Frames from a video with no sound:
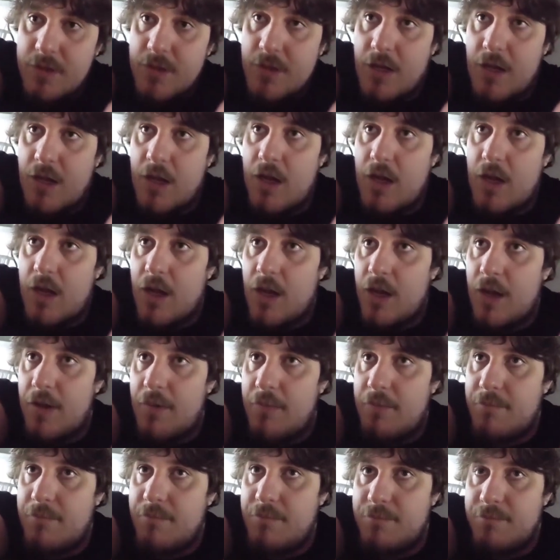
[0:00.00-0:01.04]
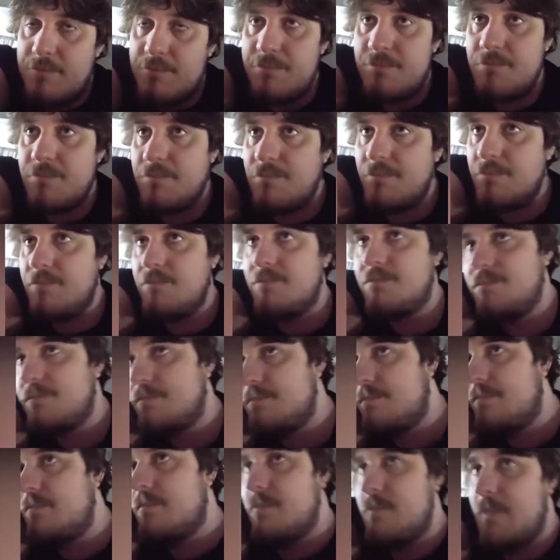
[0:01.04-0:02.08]
Um,
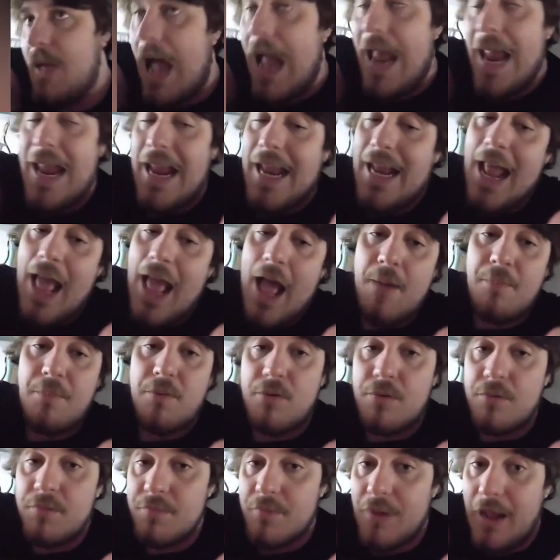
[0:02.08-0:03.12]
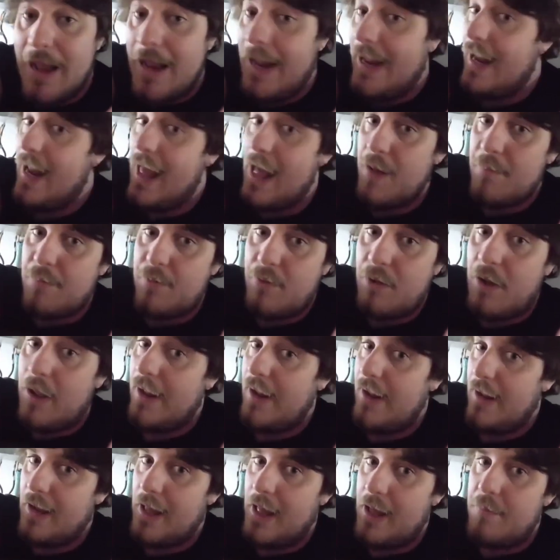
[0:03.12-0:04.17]
I hate Apple. I hate Apple. I
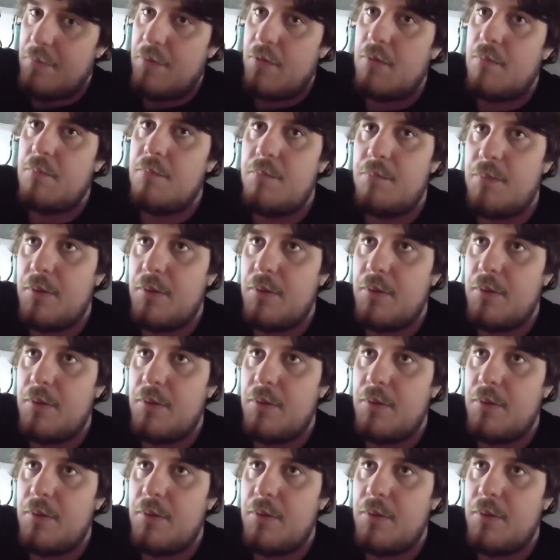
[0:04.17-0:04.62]
hate Apple.